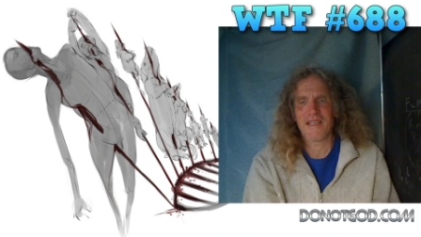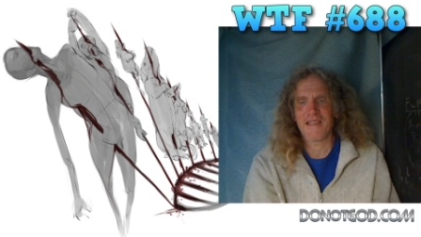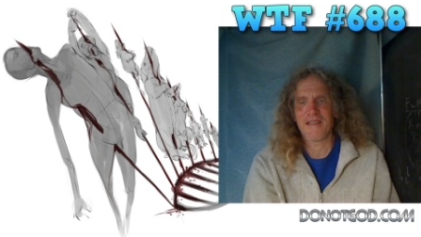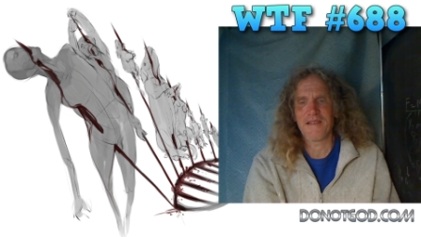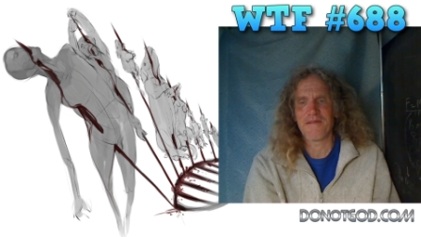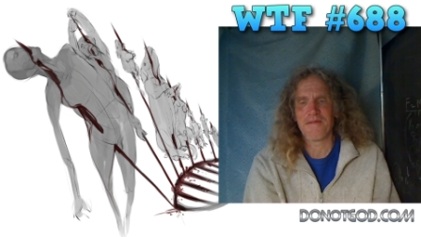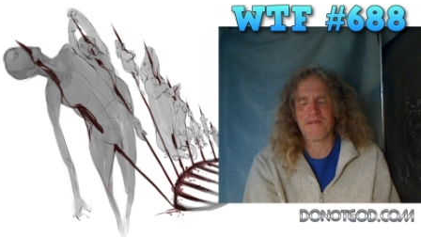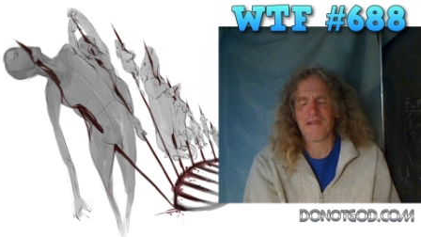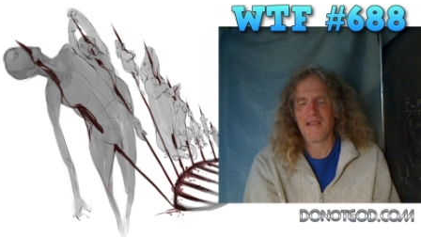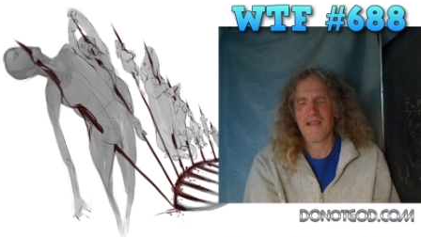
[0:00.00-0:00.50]
you're
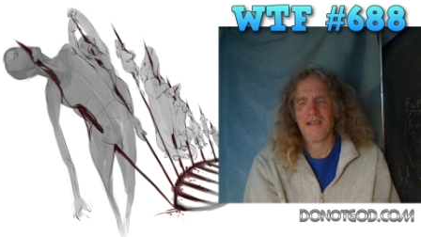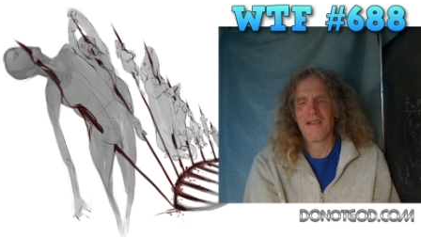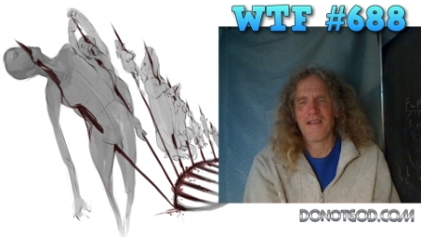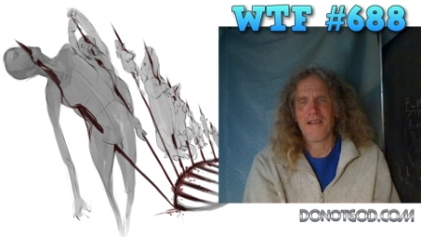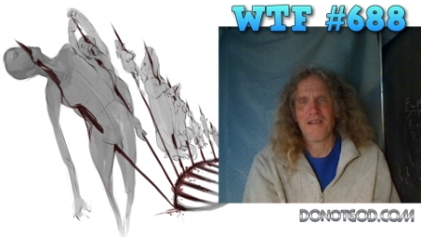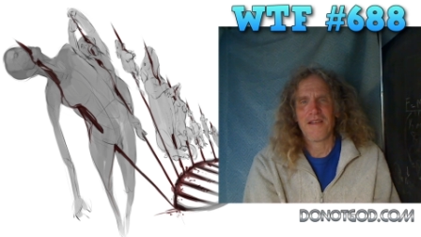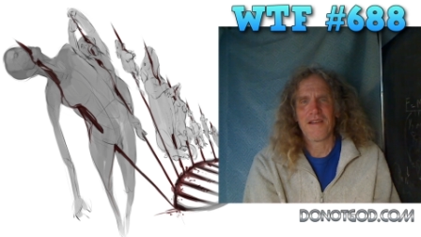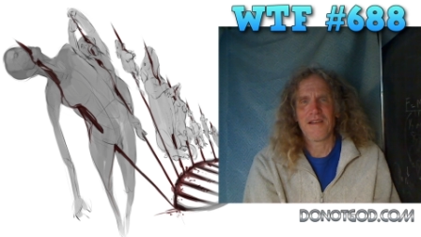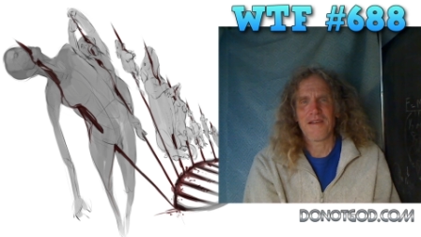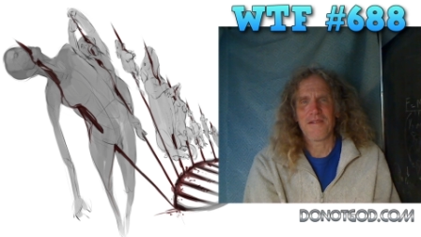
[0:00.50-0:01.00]
making
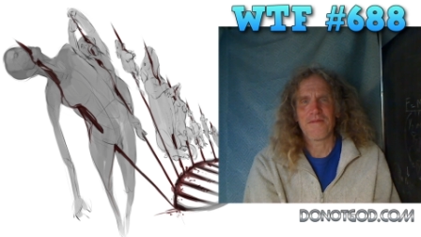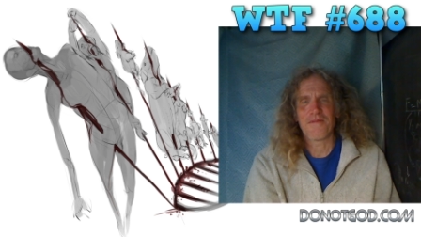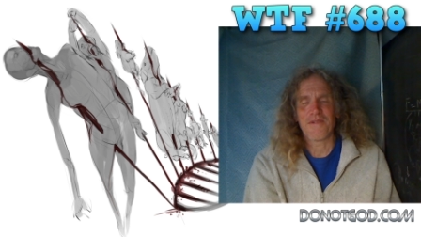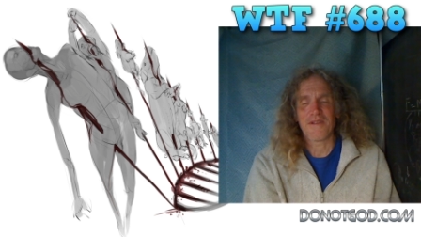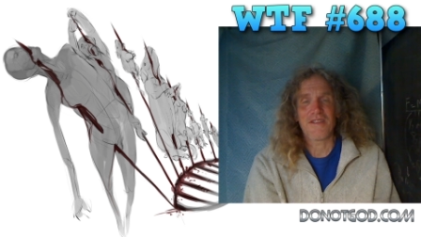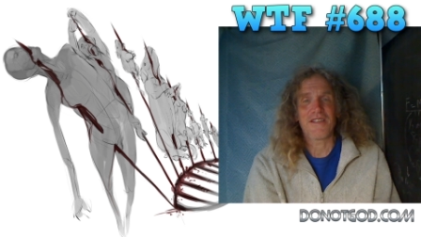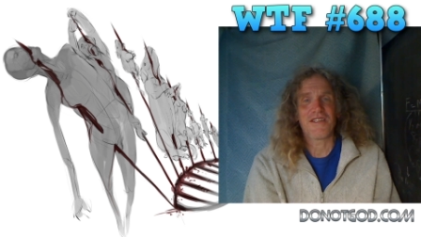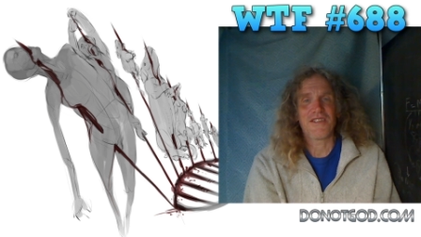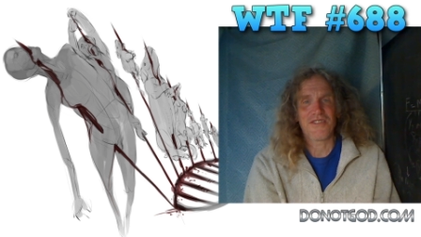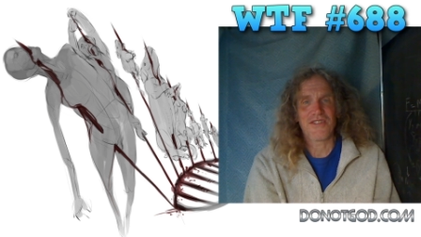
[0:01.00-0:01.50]
uh,
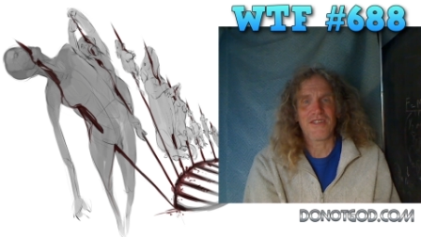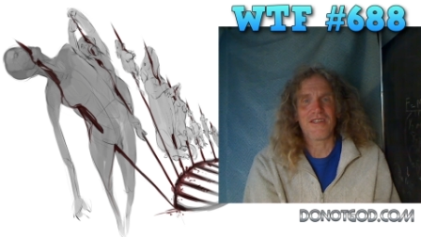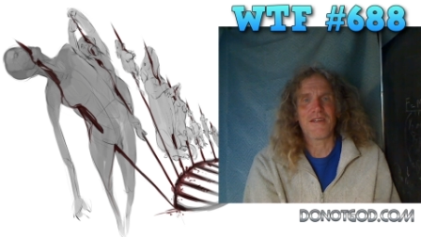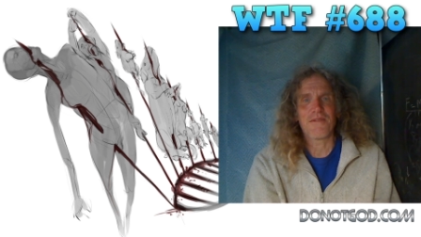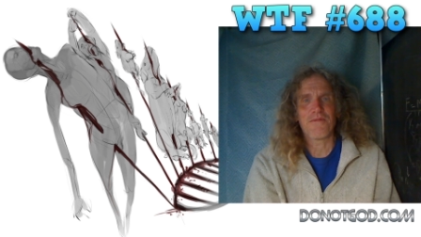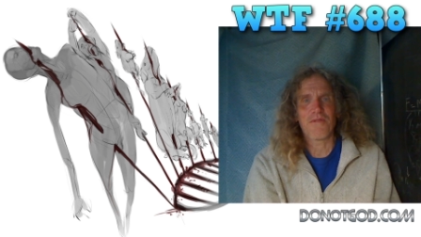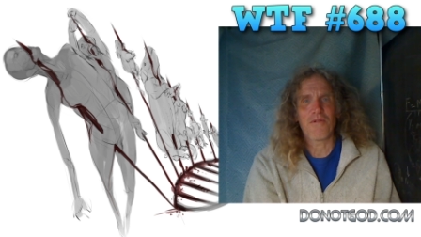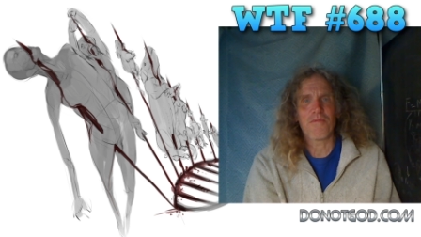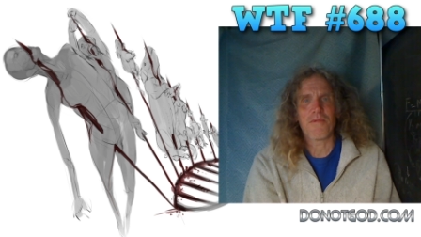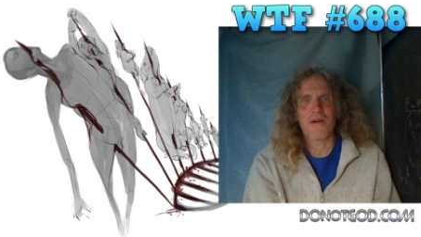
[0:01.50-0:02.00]
really
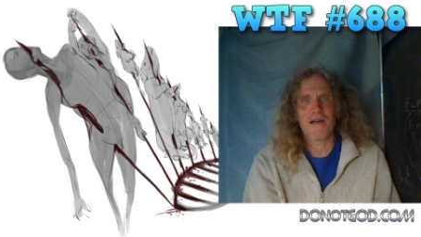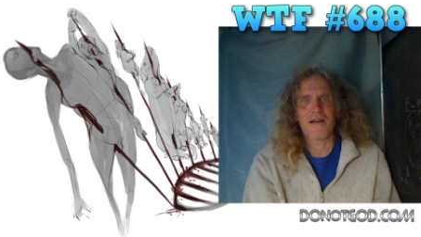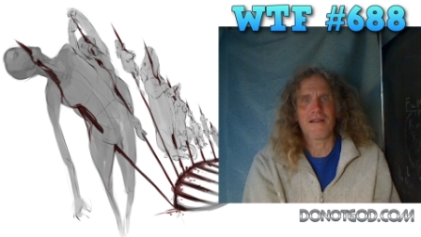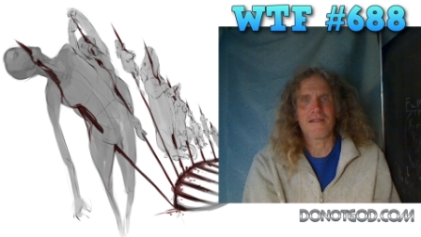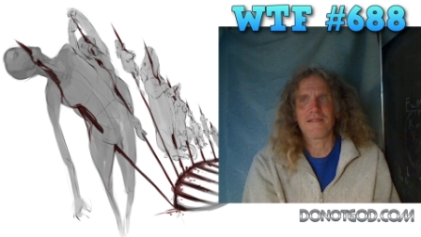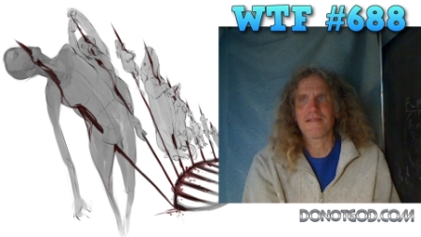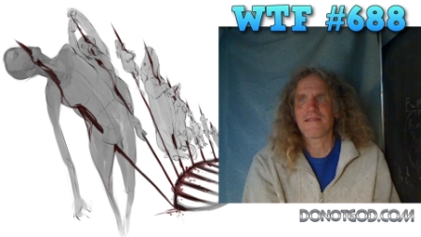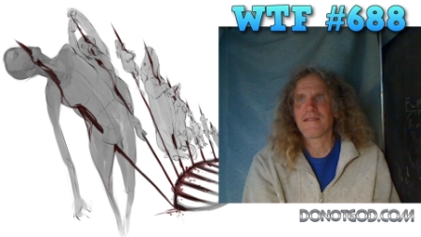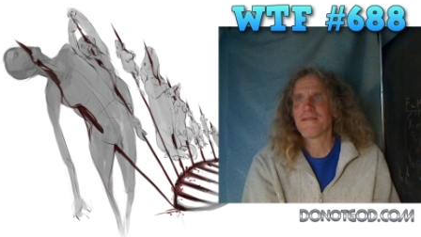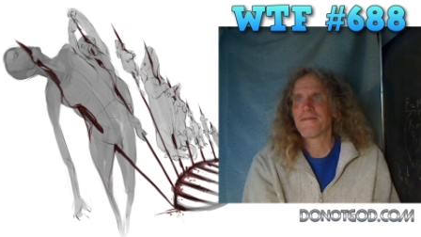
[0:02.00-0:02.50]
shitty
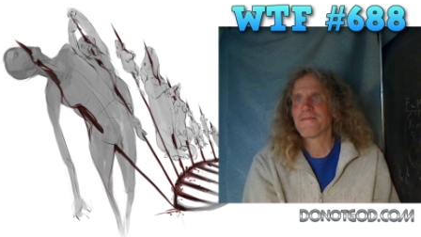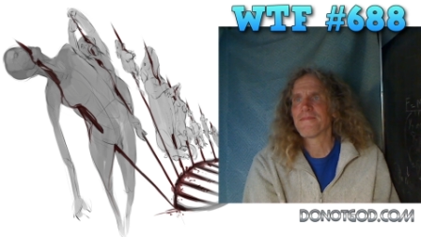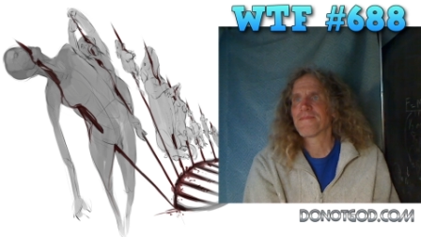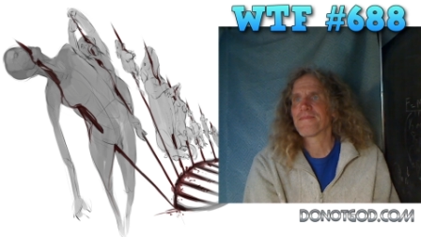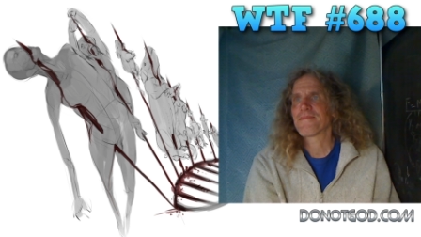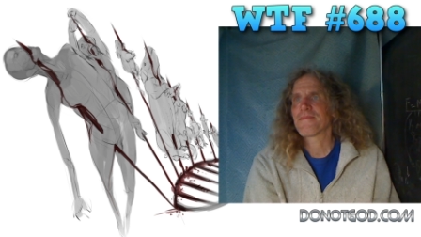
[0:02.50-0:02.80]
robots.